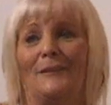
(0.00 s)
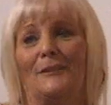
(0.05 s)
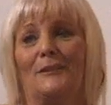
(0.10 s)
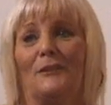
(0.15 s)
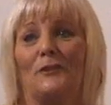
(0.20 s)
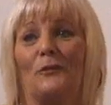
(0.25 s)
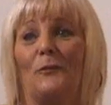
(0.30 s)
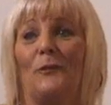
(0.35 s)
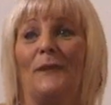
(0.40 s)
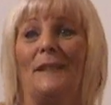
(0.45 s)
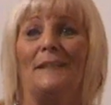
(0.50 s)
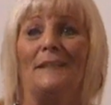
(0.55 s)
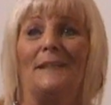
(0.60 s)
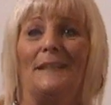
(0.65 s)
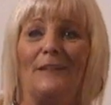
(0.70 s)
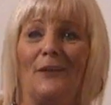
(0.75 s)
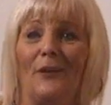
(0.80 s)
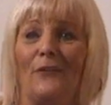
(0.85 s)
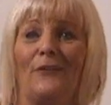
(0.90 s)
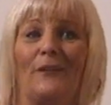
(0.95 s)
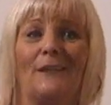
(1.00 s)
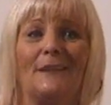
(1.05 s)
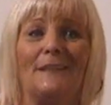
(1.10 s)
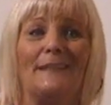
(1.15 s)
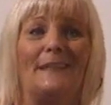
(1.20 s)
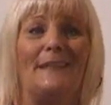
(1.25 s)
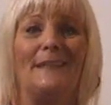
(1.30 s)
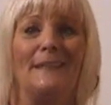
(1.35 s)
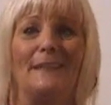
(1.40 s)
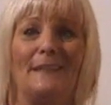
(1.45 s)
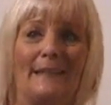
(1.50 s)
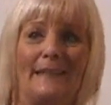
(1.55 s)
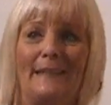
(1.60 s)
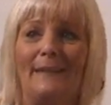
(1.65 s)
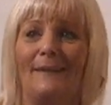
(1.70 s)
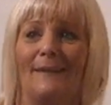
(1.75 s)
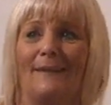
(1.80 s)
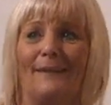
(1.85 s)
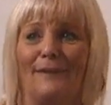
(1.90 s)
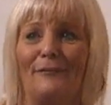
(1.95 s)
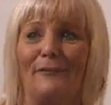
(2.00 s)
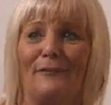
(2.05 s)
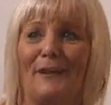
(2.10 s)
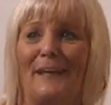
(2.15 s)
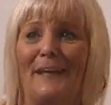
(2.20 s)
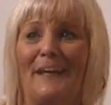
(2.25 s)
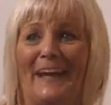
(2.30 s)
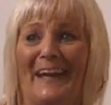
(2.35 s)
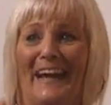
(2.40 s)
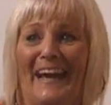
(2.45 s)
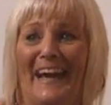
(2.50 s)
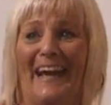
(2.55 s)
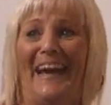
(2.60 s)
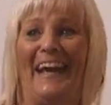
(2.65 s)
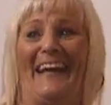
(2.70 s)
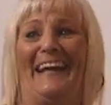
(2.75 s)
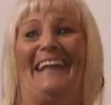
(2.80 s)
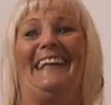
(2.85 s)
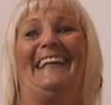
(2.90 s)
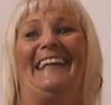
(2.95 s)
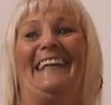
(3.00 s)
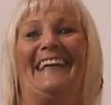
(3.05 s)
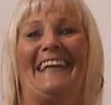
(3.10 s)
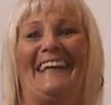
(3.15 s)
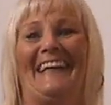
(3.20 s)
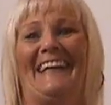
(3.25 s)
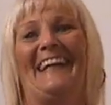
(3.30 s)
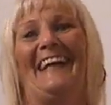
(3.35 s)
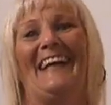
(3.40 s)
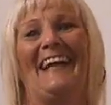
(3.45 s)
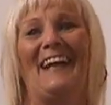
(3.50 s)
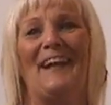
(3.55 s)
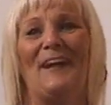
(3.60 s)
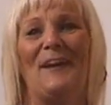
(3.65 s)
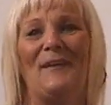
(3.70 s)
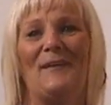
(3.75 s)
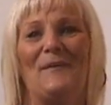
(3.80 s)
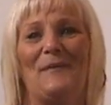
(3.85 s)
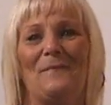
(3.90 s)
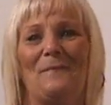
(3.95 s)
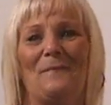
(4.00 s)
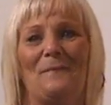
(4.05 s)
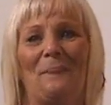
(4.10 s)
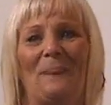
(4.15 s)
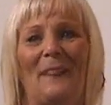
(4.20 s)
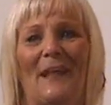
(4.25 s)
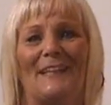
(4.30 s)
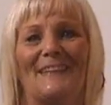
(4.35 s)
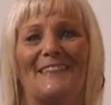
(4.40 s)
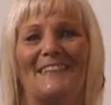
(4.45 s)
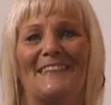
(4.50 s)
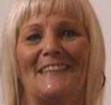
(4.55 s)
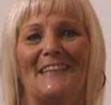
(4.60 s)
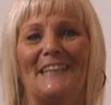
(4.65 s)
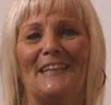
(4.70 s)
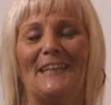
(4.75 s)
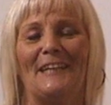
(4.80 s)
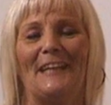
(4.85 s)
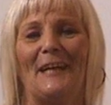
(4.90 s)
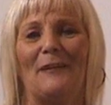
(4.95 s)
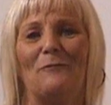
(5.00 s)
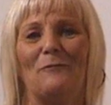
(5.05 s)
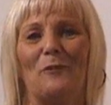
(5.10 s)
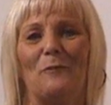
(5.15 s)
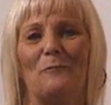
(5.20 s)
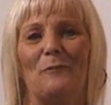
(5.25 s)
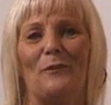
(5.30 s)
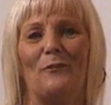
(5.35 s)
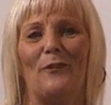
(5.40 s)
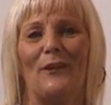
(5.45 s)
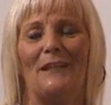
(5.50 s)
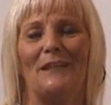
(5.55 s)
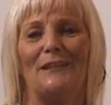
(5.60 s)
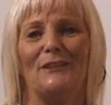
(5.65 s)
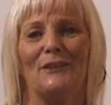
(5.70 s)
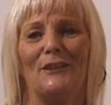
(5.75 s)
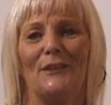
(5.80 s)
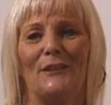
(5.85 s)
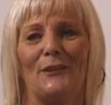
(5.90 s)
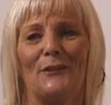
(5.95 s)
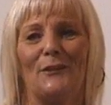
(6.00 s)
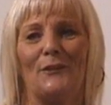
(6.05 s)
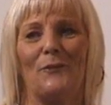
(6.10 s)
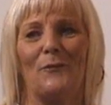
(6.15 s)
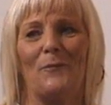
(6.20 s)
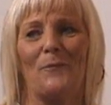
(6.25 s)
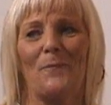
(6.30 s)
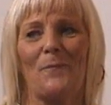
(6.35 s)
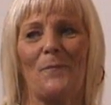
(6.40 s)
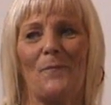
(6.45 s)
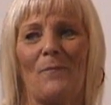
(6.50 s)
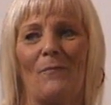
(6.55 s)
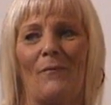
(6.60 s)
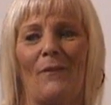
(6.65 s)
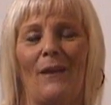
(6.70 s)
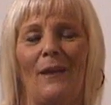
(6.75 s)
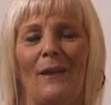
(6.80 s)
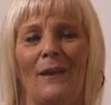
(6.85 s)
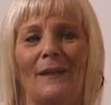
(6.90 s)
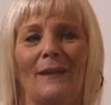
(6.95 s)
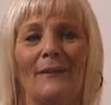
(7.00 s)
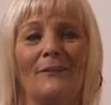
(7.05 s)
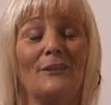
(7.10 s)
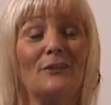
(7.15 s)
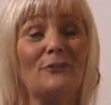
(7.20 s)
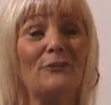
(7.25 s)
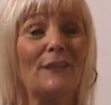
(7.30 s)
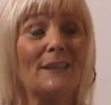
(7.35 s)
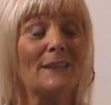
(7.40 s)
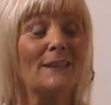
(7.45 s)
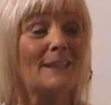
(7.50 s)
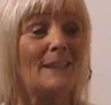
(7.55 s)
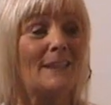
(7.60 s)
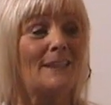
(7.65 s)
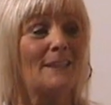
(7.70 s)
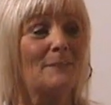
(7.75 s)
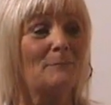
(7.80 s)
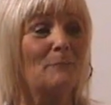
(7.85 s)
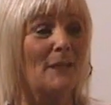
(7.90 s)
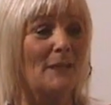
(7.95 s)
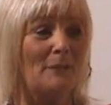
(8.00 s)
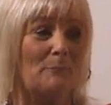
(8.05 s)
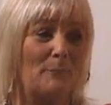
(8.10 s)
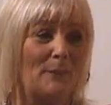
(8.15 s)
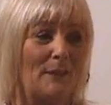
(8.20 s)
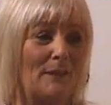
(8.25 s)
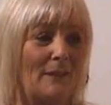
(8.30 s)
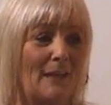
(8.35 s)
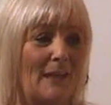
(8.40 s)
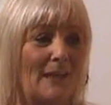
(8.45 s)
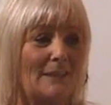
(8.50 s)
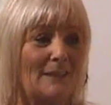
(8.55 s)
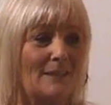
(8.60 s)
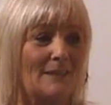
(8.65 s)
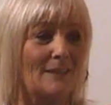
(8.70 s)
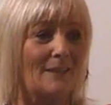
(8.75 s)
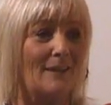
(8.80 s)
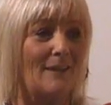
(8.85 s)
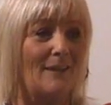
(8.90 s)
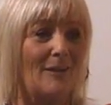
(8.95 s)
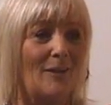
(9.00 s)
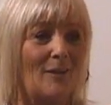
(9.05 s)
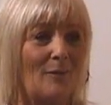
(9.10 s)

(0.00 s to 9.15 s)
squeeze in on the ceiling, if they can, and settle, and we'll be ready to go. Now, as Rick said, it might be that